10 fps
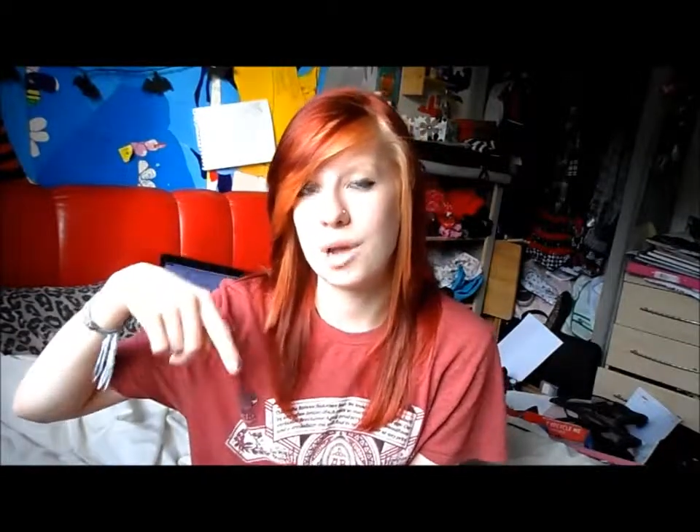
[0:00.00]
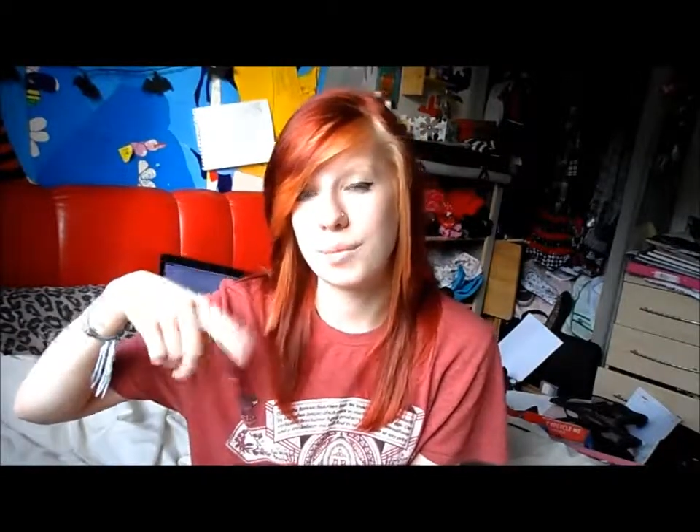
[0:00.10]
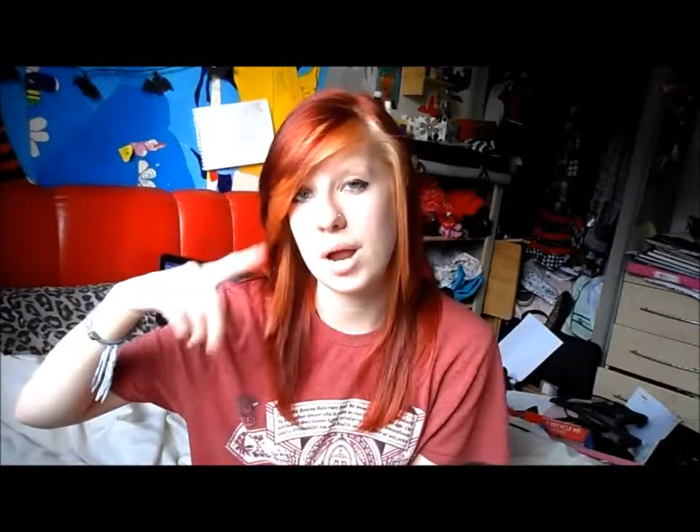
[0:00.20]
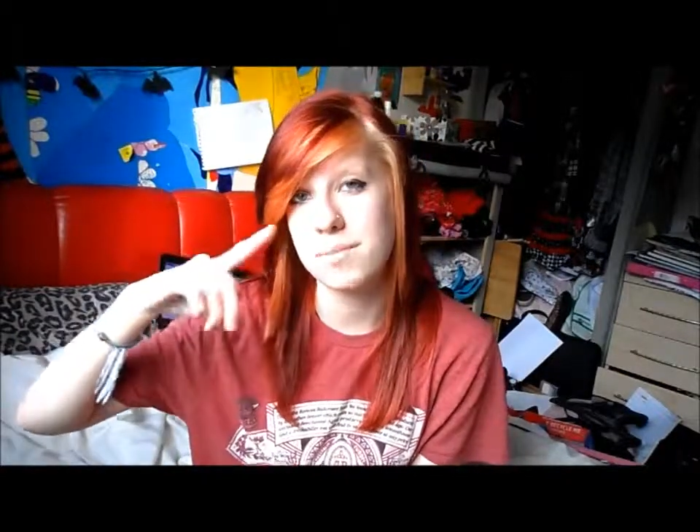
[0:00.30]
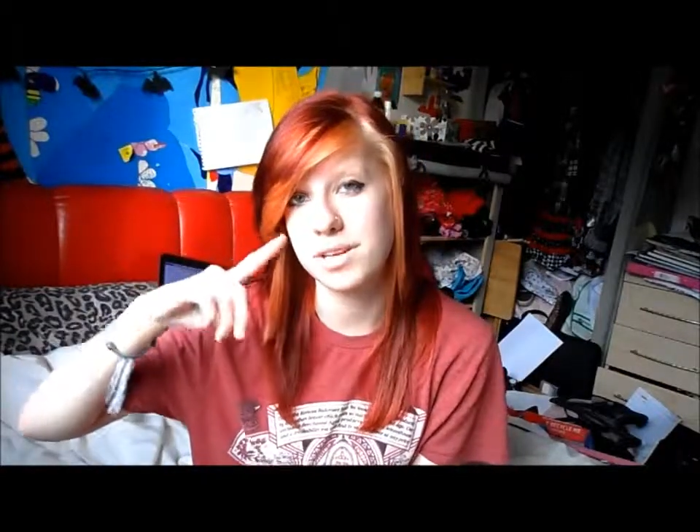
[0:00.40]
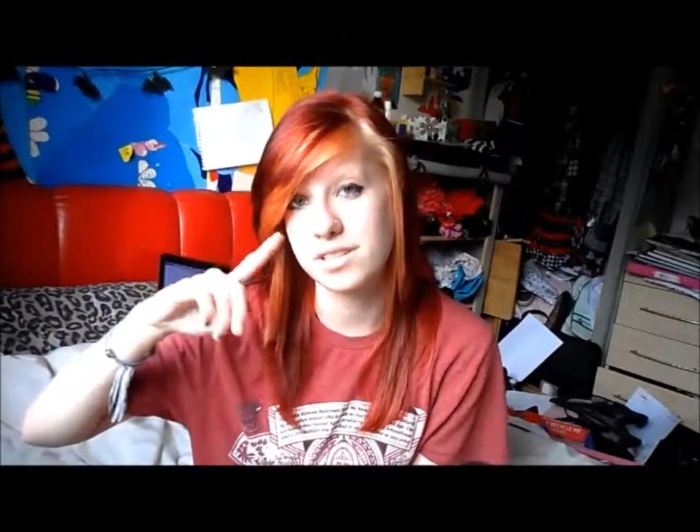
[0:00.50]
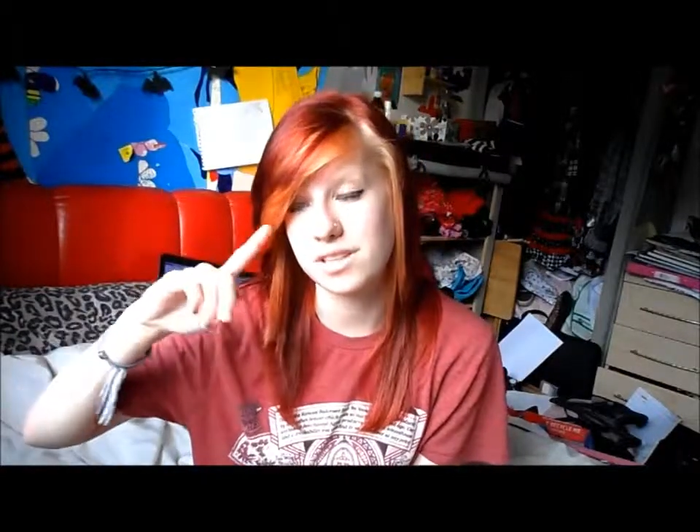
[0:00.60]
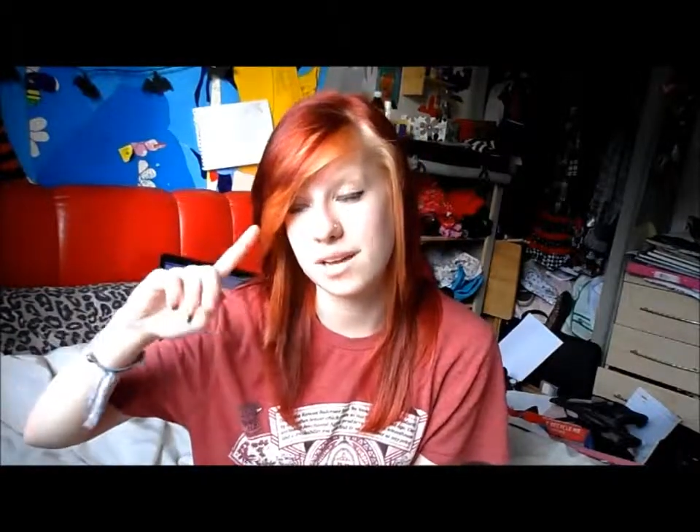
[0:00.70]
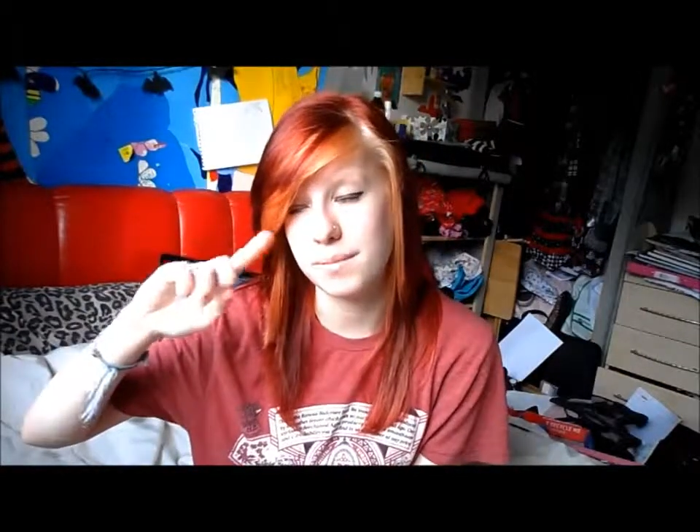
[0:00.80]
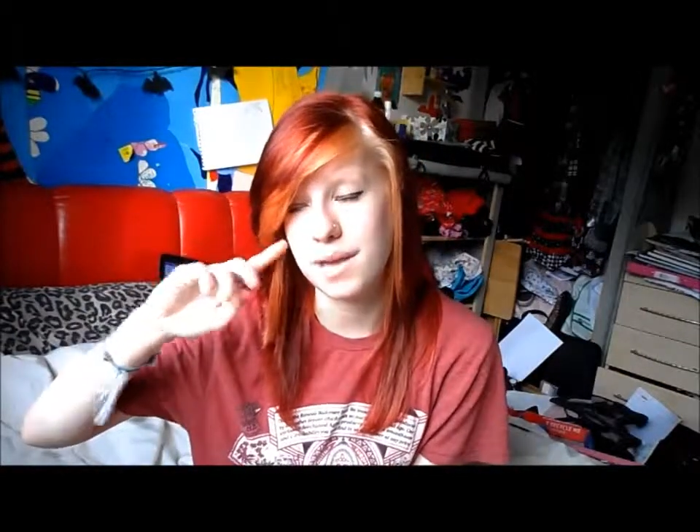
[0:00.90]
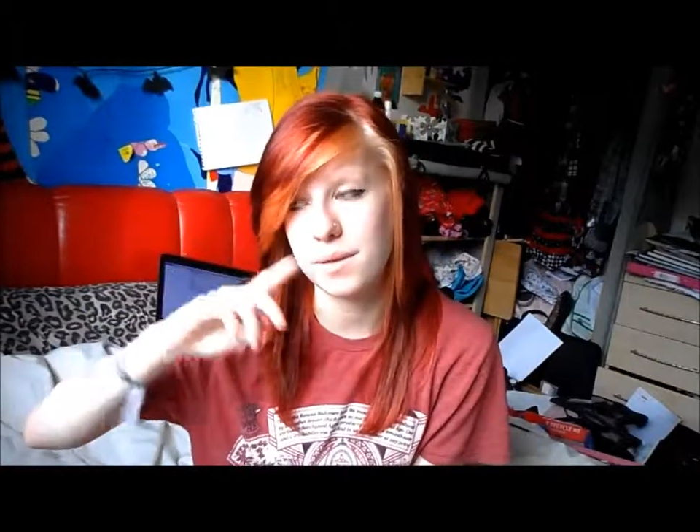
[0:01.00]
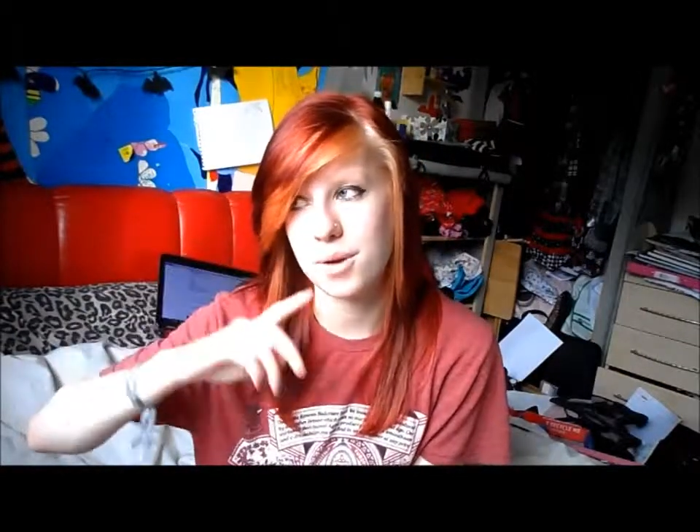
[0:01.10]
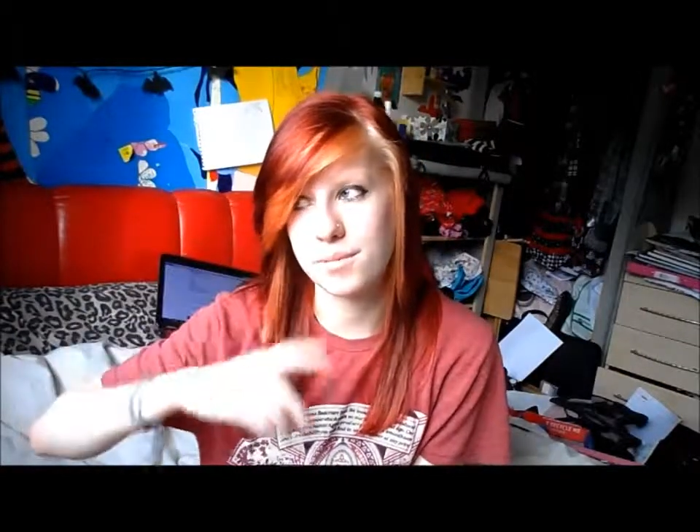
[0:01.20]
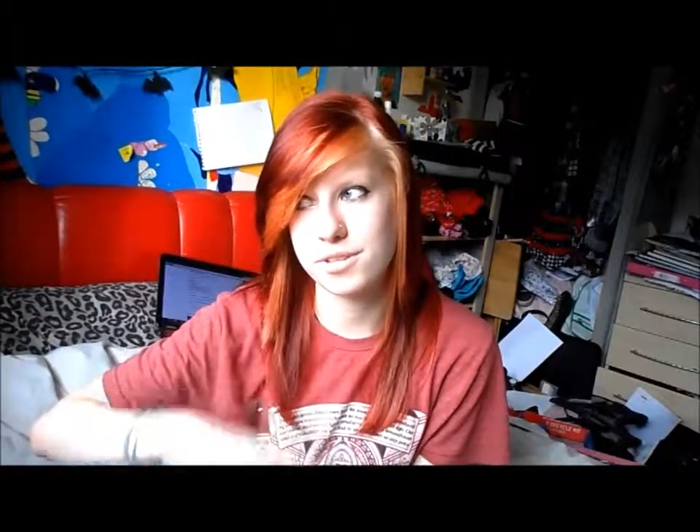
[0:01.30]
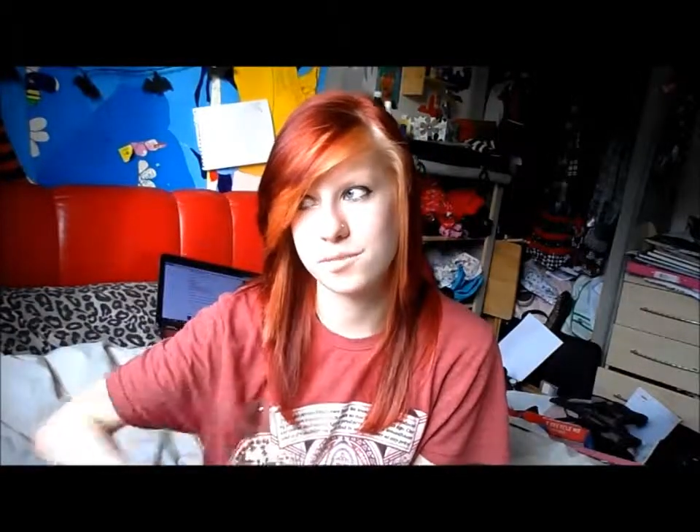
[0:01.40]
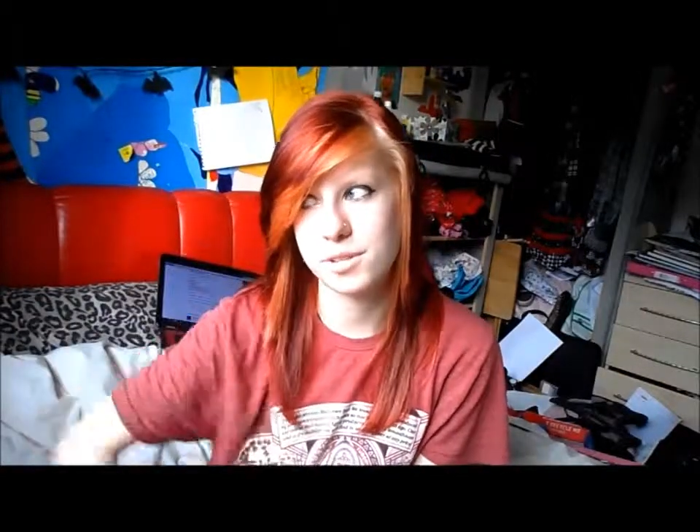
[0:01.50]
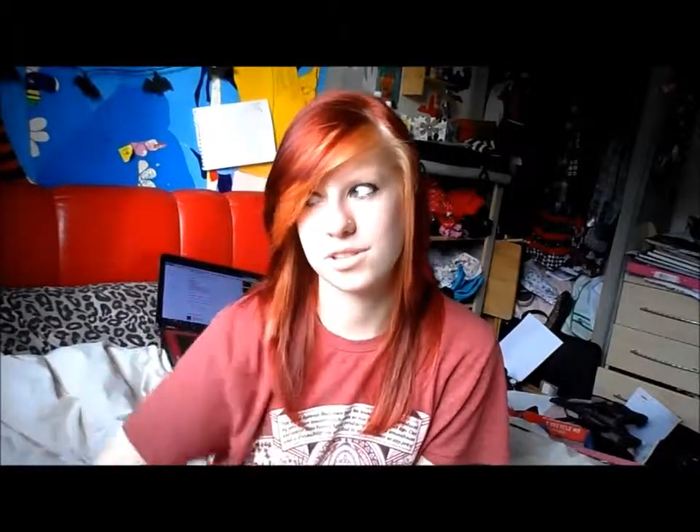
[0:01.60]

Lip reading: eye primers and makeup primers,